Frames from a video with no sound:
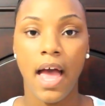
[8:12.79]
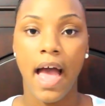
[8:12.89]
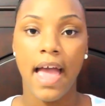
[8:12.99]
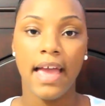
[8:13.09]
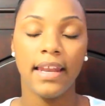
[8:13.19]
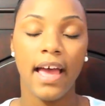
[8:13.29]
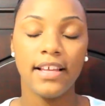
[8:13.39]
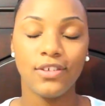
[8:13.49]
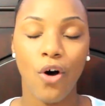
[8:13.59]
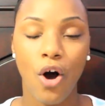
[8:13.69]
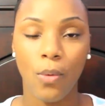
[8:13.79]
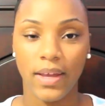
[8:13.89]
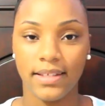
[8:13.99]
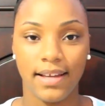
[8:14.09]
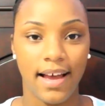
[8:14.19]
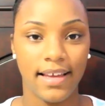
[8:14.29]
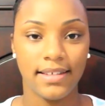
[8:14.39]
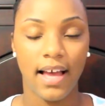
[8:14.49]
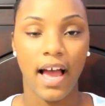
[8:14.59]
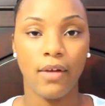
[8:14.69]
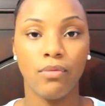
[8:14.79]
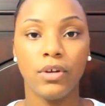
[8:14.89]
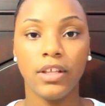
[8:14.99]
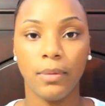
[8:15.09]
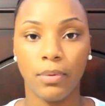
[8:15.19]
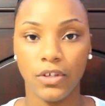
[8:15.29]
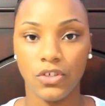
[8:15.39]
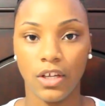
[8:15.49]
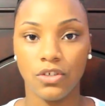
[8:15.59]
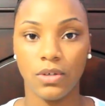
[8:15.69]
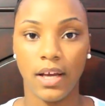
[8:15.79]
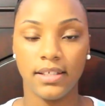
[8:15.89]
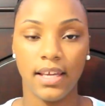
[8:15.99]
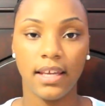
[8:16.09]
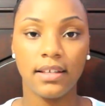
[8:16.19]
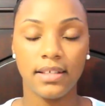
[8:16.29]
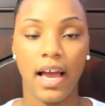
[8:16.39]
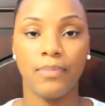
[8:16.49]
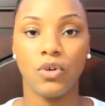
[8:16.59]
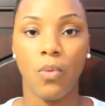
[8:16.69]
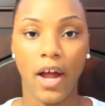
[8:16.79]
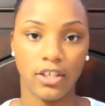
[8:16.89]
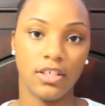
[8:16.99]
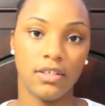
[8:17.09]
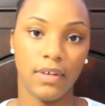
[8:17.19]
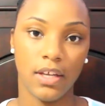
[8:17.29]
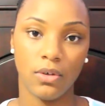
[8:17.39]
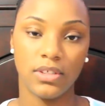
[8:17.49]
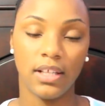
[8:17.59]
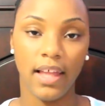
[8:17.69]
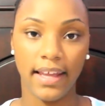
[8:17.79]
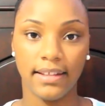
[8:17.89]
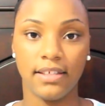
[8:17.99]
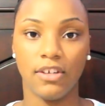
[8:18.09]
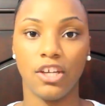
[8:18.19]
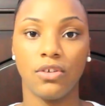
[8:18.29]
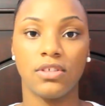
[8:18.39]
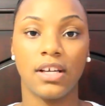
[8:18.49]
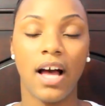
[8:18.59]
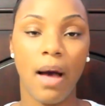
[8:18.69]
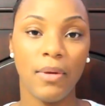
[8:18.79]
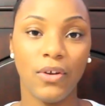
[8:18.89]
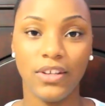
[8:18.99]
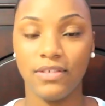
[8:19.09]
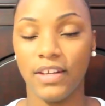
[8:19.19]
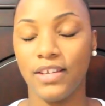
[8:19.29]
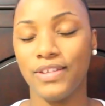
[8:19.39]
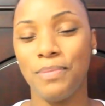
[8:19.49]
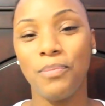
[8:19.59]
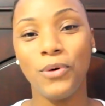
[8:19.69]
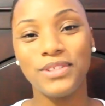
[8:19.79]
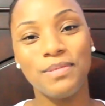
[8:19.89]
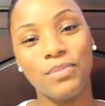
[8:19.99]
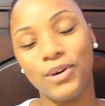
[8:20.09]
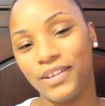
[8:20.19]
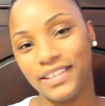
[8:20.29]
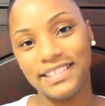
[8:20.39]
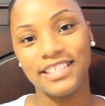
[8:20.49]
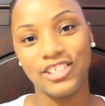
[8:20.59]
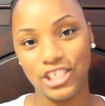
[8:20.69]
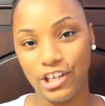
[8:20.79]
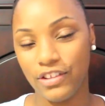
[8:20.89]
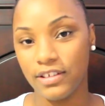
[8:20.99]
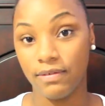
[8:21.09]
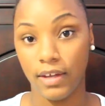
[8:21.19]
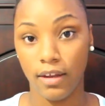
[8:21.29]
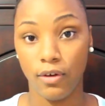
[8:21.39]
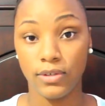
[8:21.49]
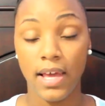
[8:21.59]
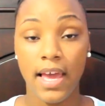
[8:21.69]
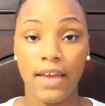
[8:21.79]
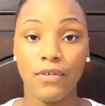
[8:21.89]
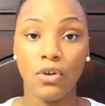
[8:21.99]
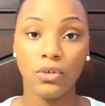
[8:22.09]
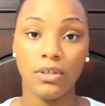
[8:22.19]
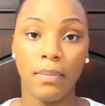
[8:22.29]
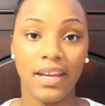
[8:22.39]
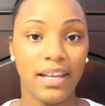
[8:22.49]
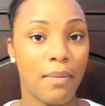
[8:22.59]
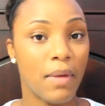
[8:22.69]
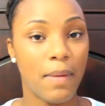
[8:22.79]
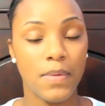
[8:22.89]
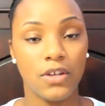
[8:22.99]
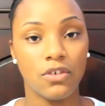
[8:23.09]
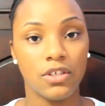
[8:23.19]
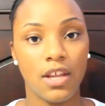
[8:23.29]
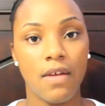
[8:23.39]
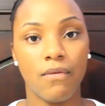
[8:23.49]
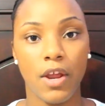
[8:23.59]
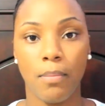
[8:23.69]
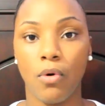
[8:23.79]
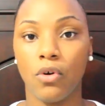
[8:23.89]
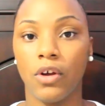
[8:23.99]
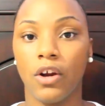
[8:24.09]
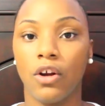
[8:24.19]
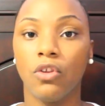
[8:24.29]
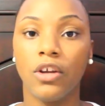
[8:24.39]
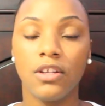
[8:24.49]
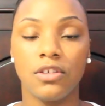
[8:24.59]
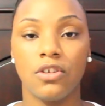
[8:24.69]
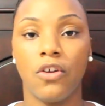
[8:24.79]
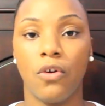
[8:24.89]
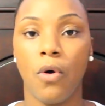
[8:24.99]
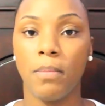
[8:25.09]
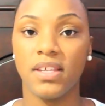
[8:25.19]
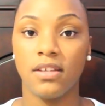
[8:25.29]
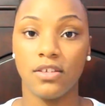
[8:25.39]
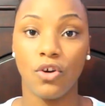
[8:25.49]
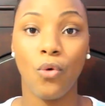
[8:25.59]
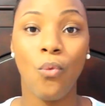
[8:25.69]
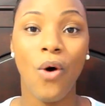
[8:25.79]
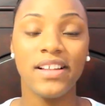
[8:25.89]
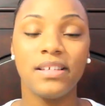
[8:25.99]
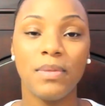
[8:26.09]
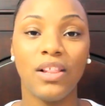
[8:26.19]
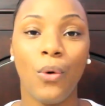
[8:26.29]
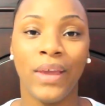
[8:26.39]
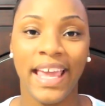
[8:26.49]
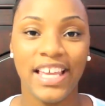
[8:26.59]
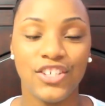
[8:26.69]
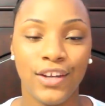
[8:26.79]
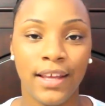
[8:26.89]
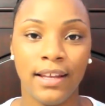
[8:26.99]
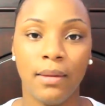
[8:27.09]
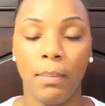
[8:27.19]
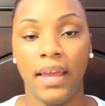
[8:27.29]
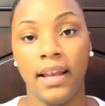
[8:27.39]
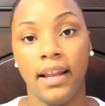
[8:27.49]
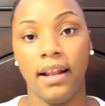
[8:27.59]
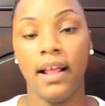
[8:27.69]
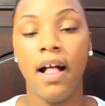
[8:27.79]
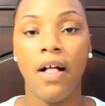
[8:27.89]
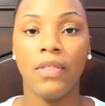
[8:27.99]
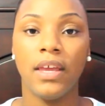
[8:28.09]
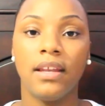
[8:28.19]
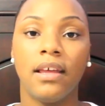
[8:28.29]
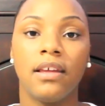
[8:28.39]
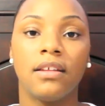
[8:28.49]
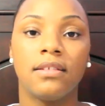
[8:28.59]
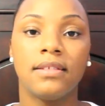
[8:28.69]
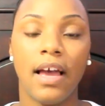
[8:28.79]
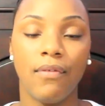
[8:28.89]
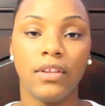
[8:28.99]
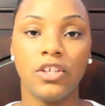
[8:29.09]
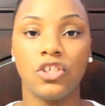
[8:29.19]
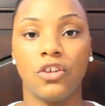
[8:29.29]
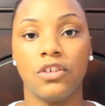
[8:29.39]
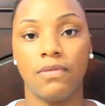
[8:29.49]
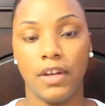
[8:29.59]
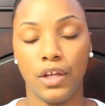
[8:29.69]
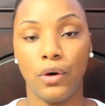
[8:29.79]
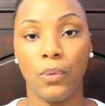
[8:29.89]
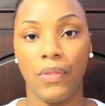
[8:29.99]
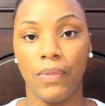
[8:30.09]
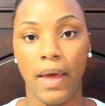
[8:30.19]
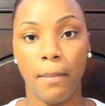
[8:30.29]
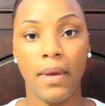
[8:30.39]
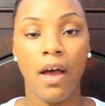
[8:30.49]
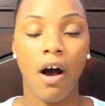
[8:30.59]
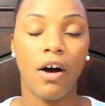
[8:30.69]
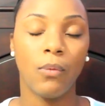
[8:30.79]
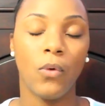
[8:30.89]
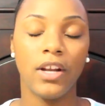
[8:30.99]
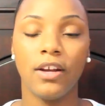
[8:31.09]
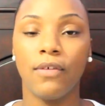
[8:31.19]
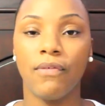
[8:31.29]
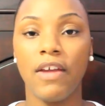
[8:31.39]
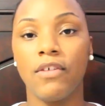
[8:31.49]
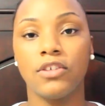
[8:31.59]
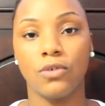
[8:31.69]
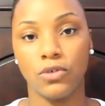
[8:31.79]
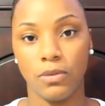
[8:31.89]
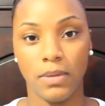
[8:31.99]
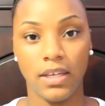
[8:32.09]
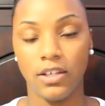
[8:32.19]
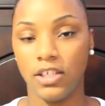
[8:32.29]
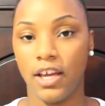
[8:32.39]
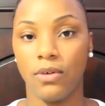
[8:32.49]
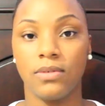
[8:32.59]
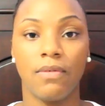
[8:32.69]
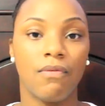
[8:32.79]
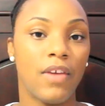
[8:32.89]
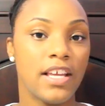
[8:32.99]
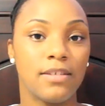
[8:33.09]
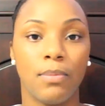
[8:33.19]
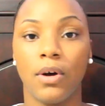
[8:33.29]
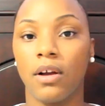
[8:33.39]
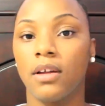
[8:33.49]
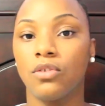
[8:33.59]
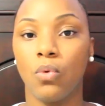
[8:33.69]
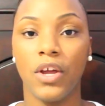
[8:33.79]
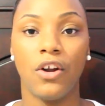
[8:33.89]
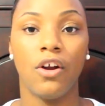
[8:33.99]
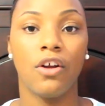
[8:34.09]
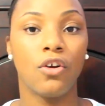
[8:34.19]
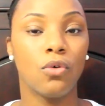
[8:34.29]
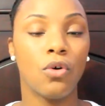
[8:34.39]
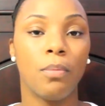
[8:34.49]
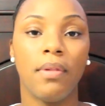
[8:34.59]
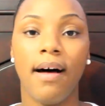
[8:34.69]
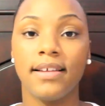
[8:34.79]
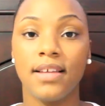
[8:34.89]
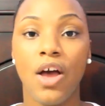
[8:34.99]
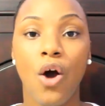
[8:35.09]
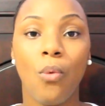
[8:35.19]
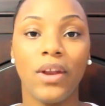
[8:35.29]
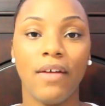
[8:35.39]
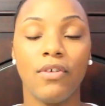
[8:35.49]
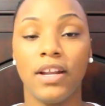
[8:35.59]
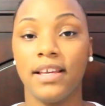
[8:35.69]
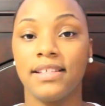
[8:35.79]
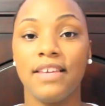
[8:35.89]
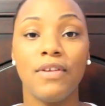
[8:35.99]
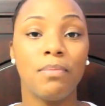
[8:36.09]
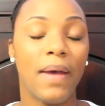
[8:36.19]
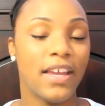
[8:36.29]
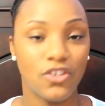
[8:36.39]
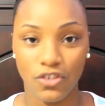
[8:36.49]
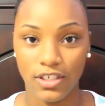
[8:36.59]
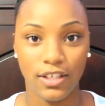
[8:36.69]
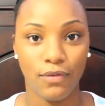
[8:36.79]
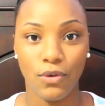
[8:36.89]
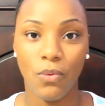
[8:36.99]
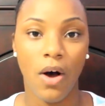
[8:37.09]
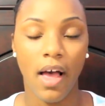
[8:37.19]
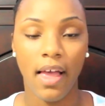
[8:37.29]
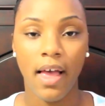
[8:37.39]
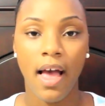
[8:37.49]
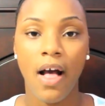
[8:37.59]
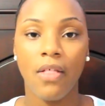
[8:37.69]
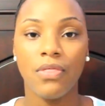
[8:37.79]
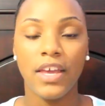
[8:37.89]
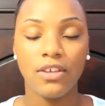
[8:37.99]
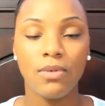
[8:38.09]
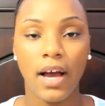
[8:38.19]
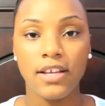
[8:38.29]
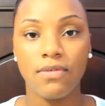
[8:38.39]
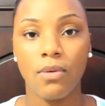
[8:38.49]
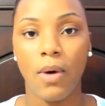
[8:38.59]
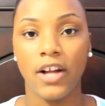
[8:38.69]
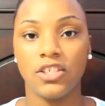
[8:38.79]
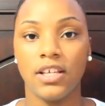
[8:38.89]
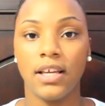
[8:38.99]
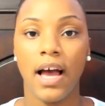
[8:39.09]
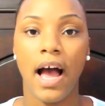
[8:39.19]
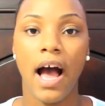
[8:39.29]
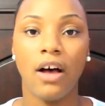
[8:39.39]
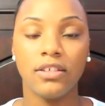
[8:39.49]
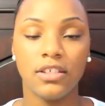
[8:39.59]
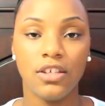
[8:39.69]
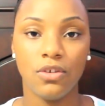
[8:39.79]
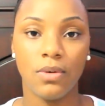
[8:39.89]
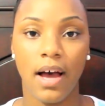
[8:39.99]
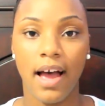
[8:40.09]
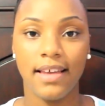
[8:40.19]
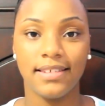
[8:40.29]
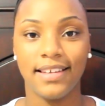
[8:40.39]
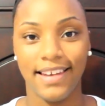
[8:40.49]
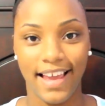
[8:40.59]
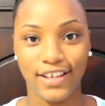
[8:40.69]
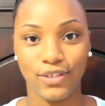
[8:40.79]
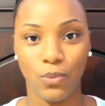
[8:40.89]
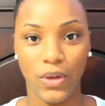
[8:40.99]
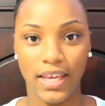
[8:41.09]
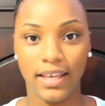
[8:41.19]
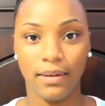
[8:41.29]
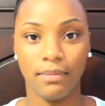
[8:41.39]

And as always, guys, I really appreciate you guys taking the time to watch these videos, to like these videos, to comment on these videos, and most importantly, to share these videos. If you know somebody that might be interested in freight brokering, or looking to start their own business, or want to be location independent, then definitely share this video with them on one of your favorite social media channels: Facebook, Twitter, Google+, whatever it is, even Pinterest if you want. Thank you guys for watching. I'll see you guys next week.